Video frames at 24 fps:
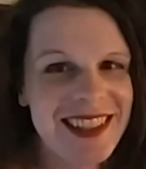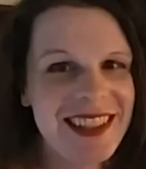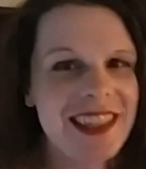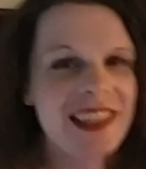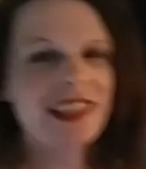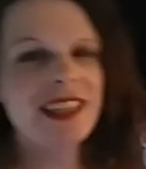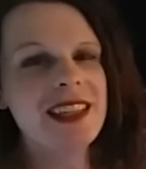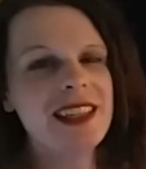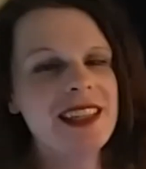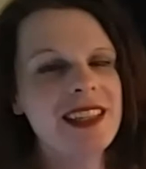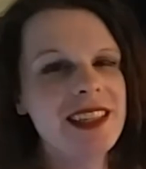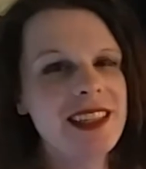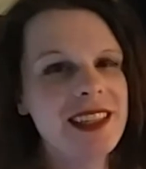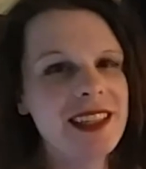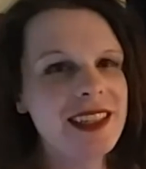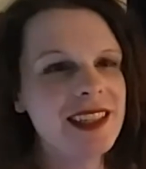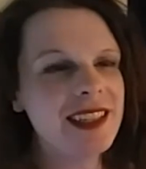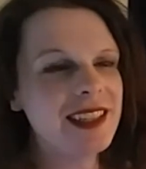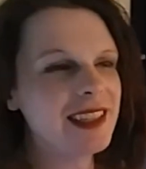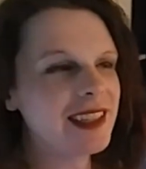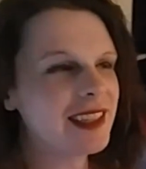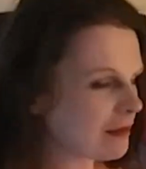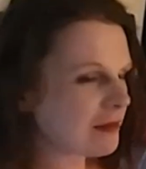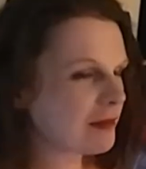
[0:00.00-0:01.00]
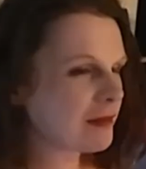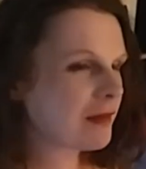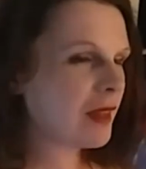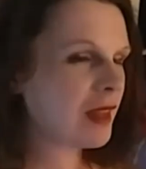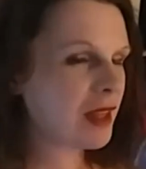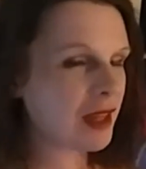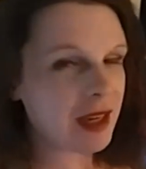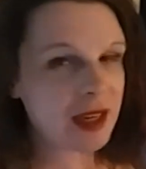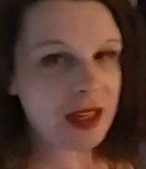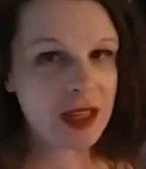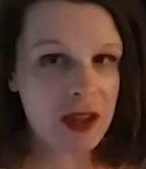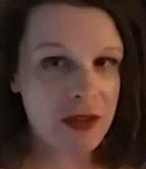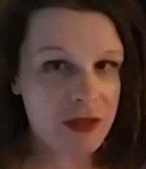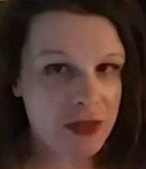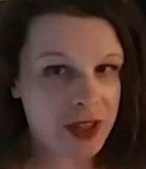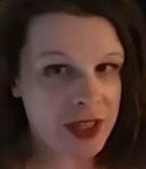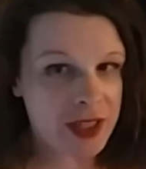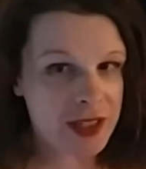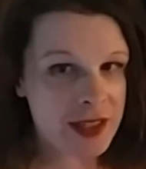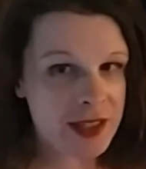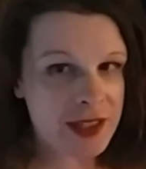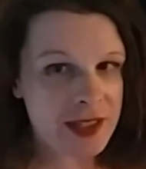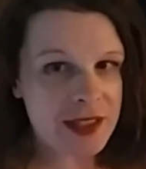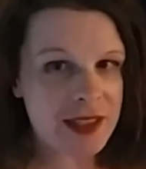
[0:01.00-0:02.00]
Hello,
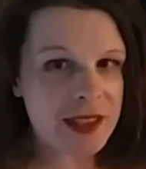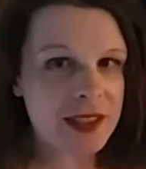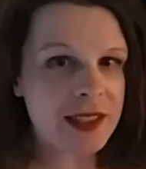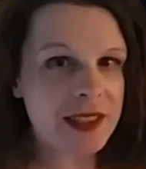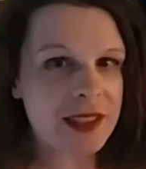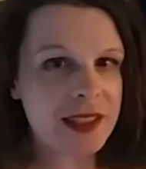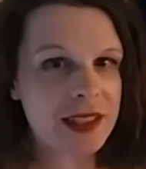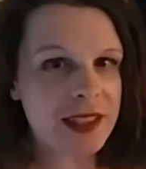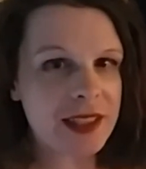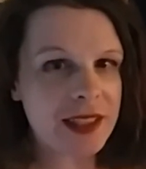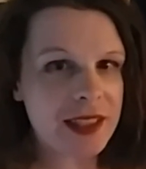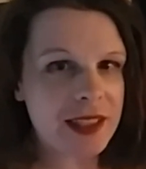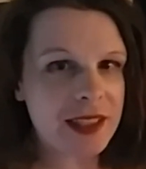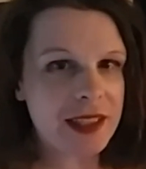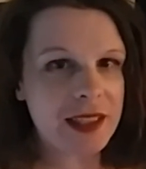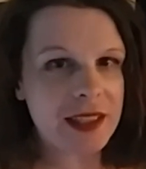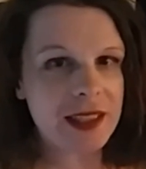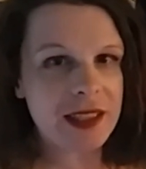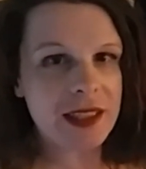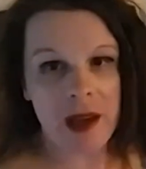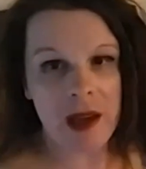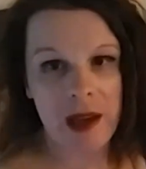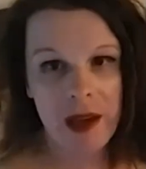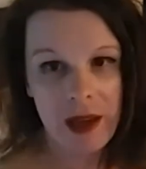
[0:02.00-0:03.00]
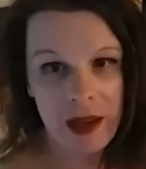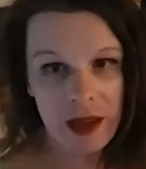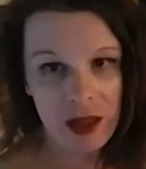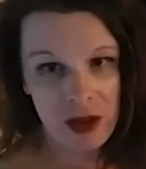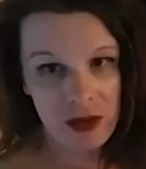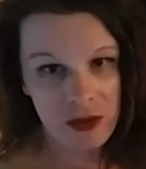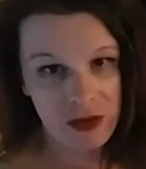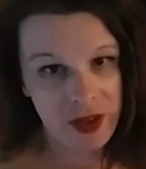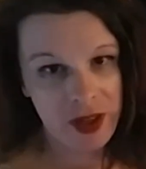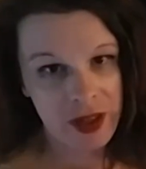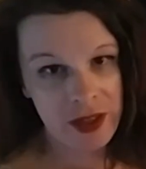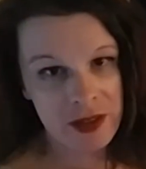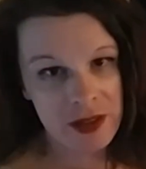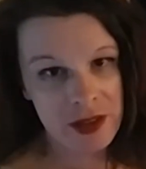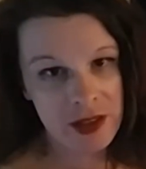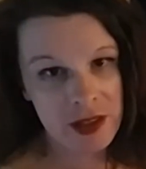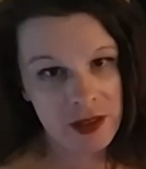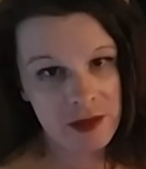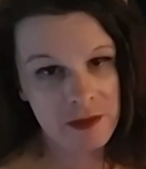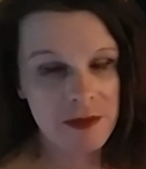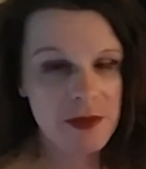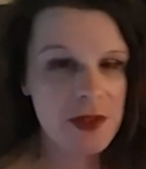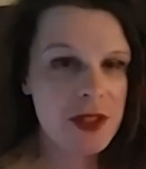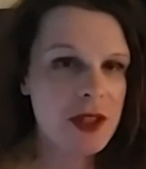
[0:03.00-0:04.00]
friends. Hello, friends.
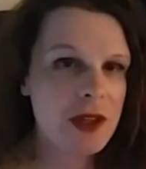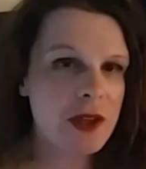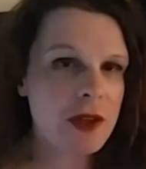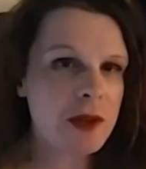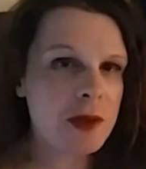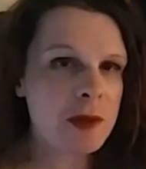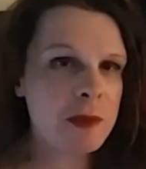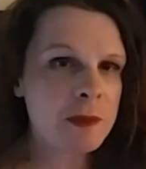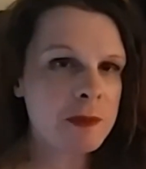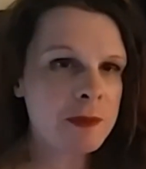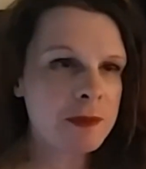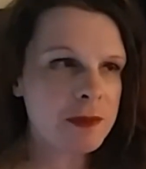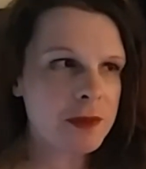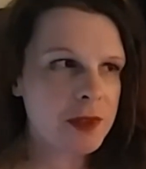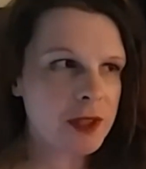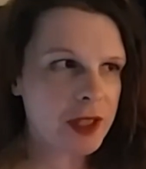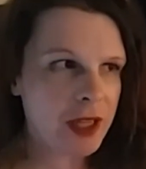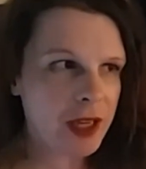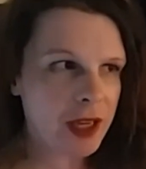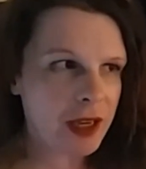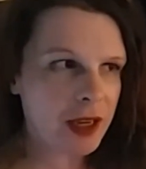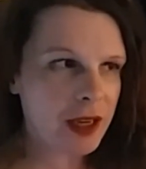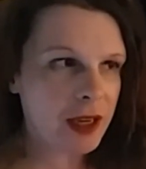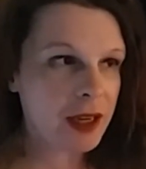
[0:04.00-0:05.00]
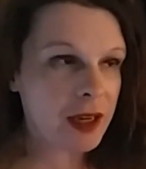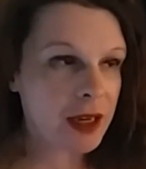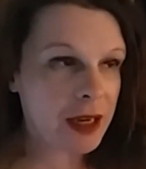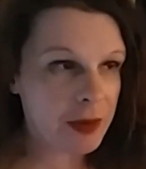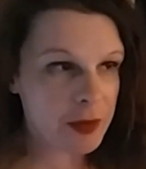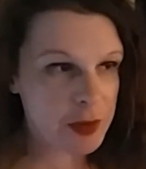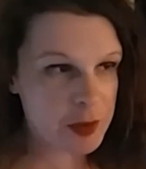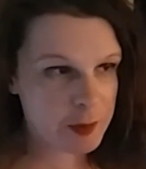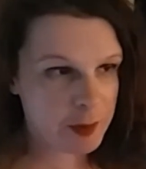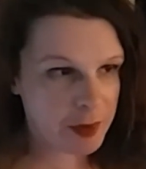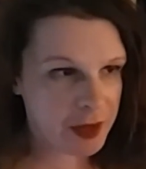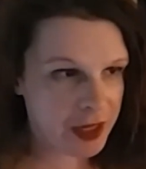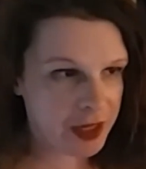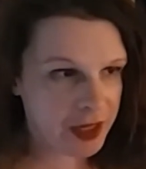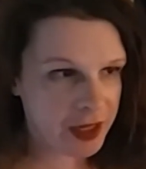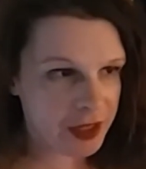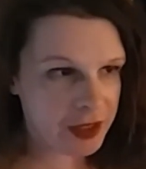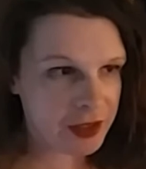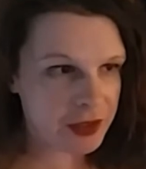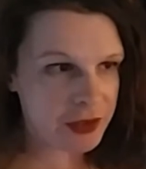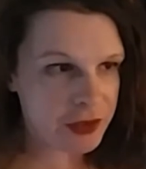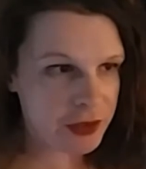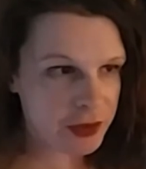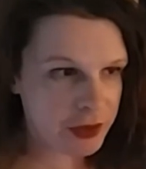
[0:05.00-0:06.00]
So, today I was
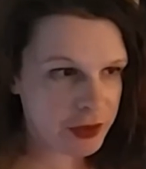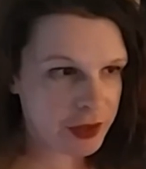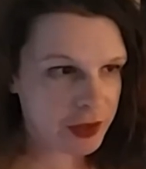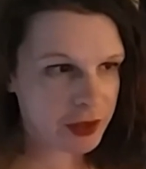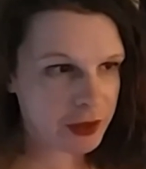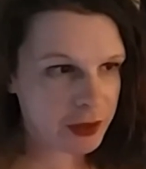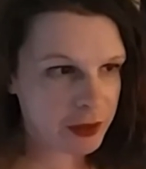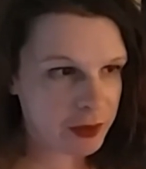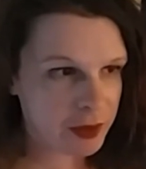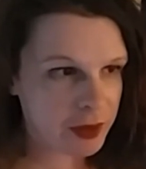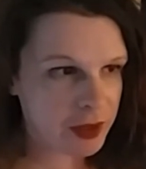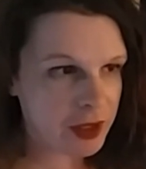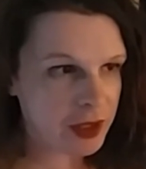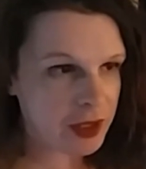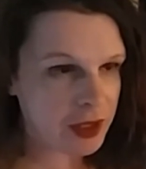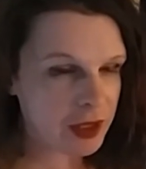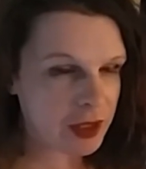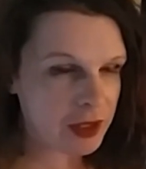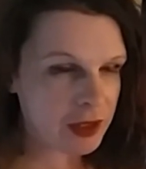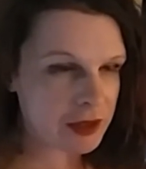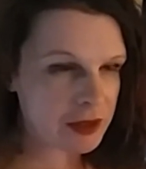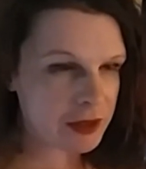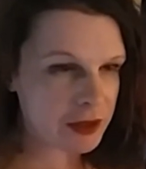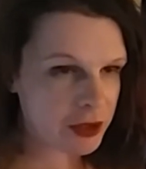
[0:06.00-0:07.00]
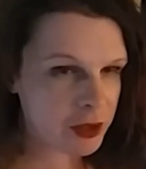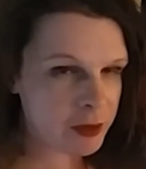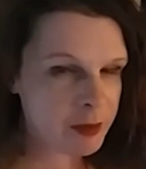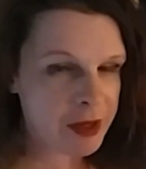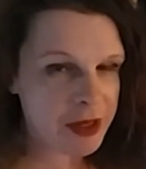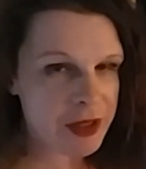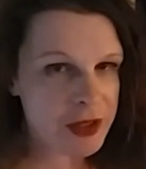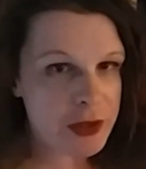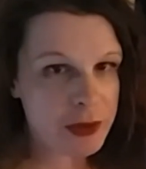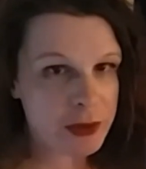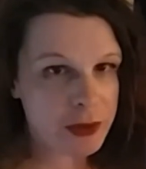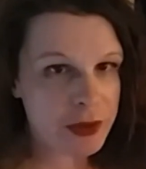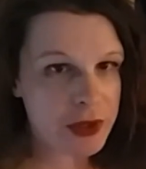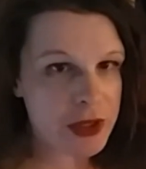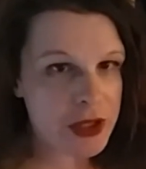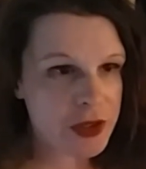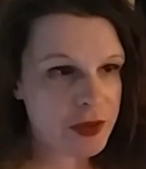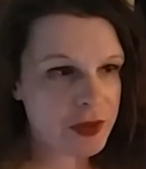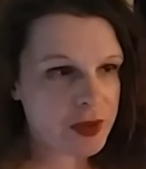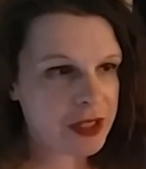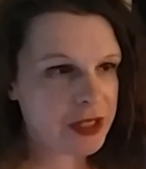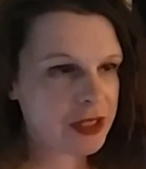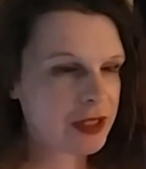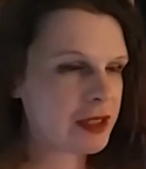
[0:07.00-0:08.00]
planning to go to my storage
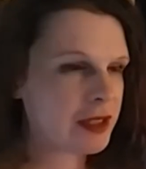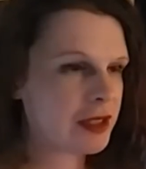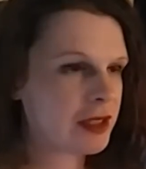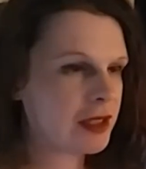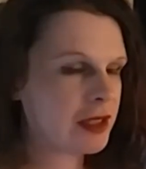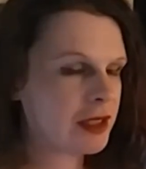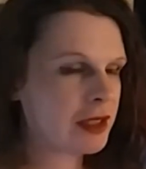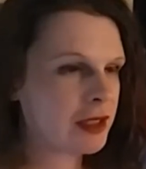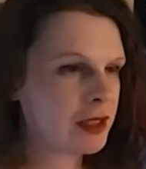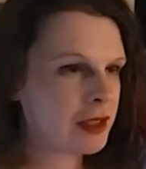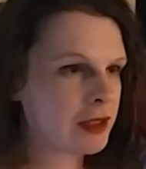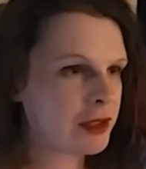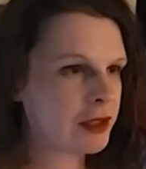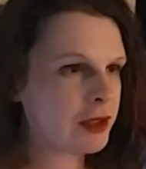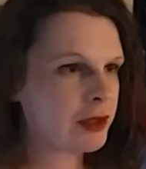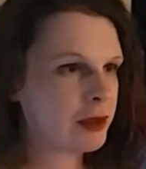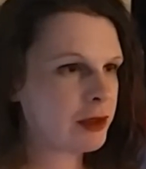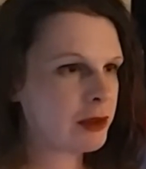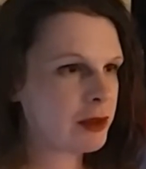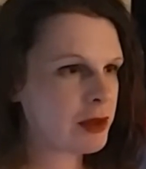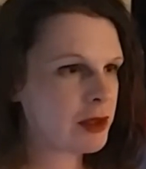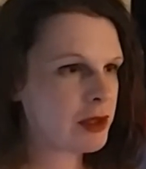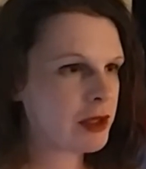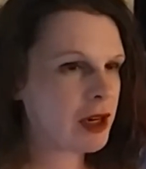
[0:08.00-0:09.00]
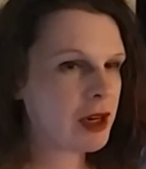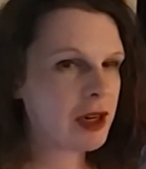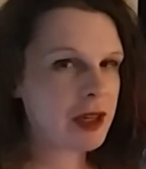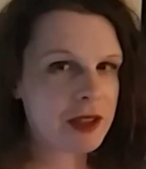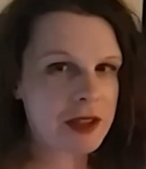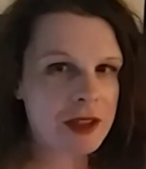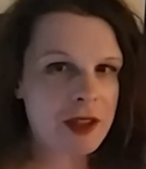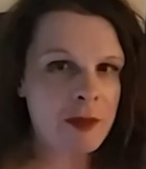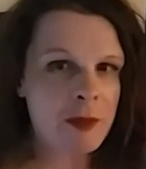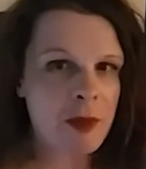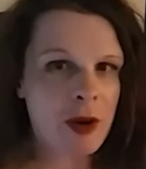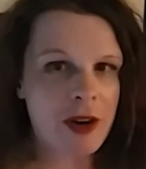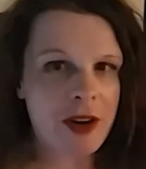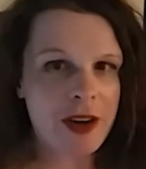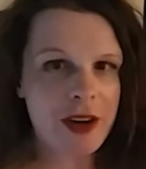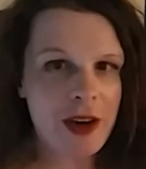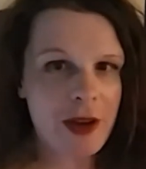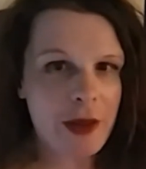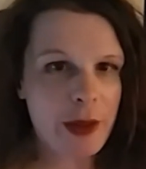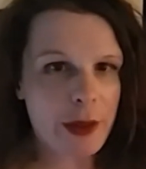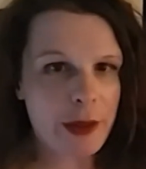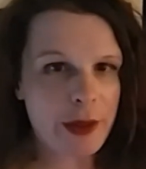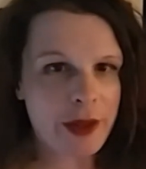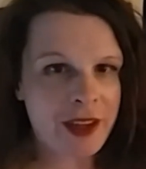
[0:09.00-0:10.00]
unit to start KonMari
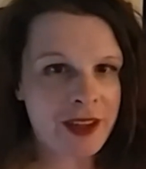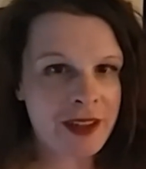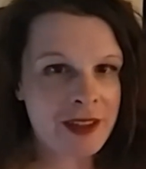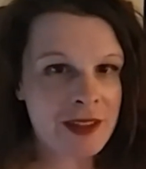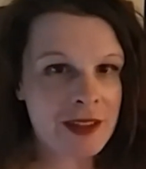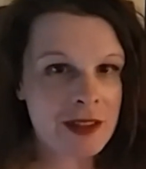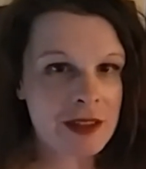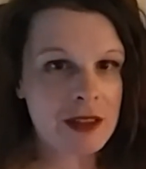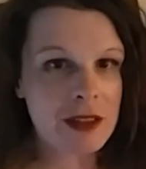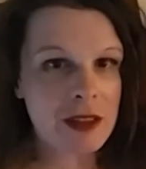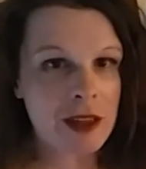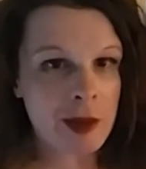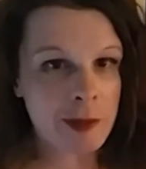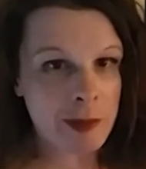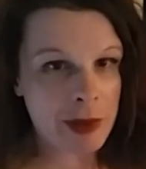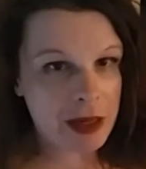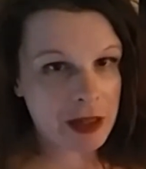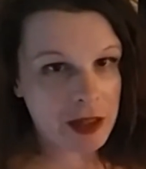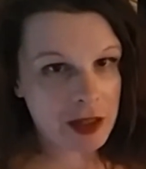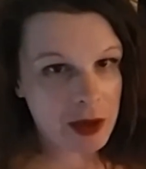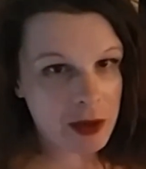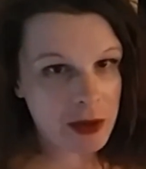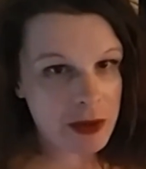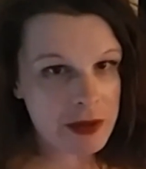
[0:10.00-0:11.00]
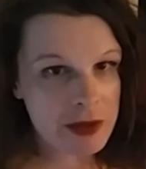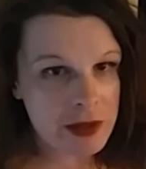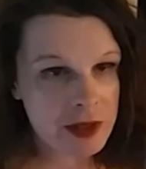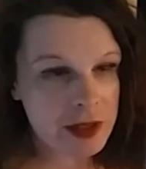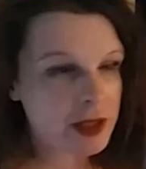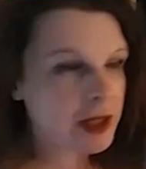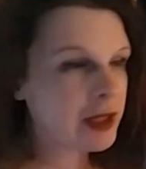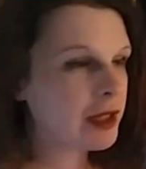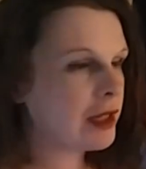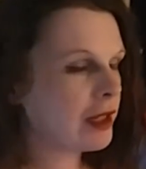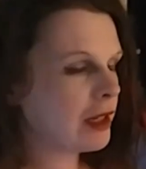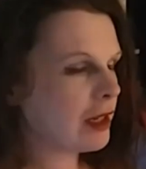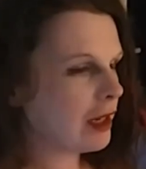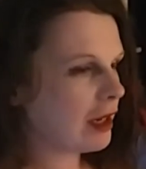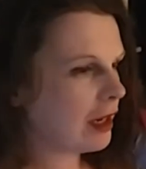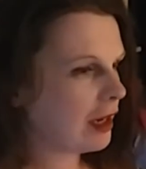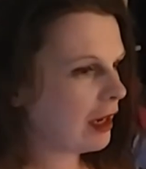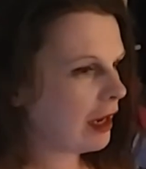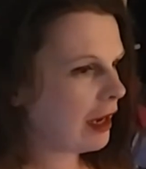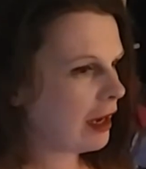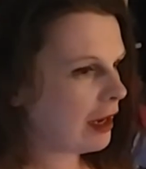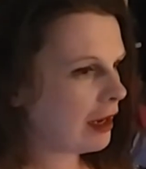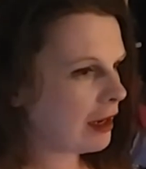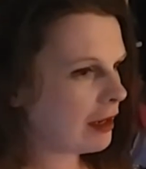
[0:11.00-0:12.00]
all the things on my clothes.
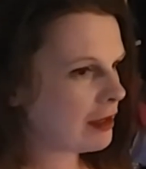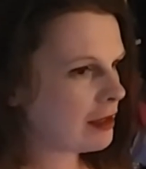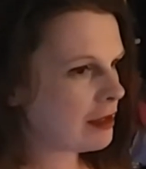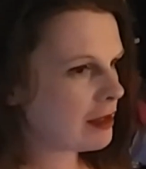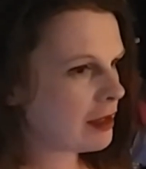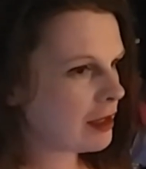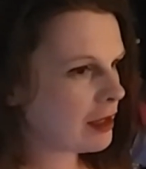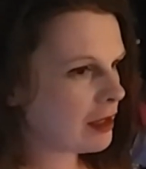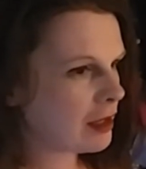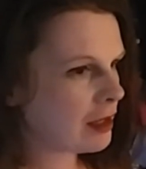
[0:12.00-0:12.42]
And